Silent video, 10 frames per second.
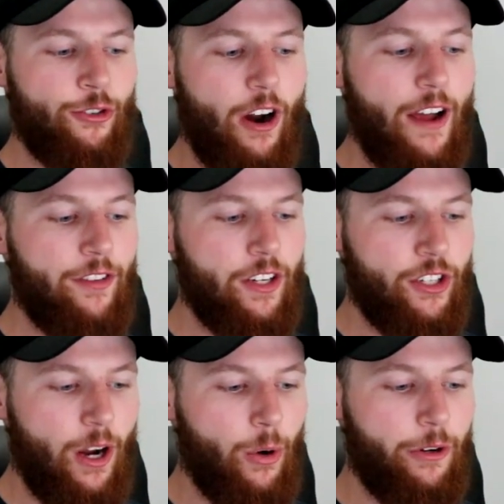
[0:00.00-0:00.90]
driving your
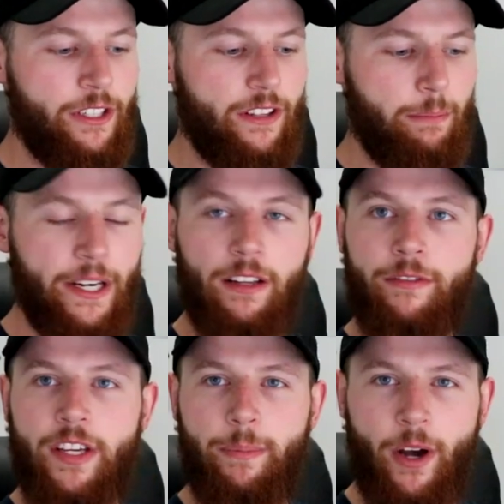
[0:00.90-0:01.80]
shoulder into the middle
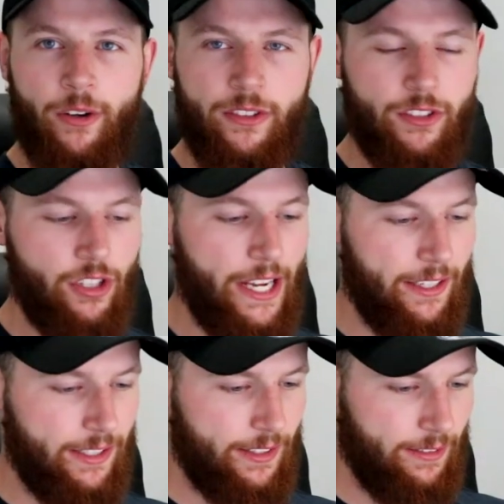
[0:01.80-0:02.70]
of the opponent's
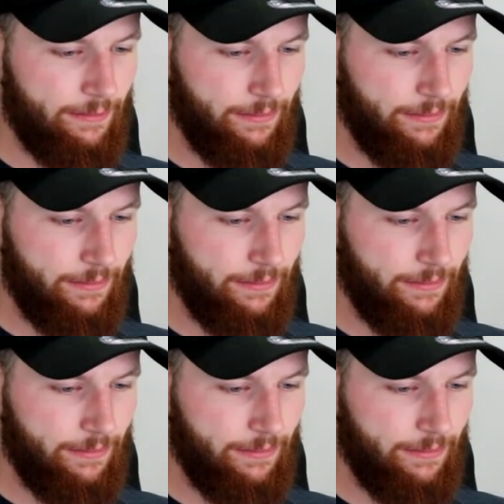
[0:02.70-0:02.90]
chest.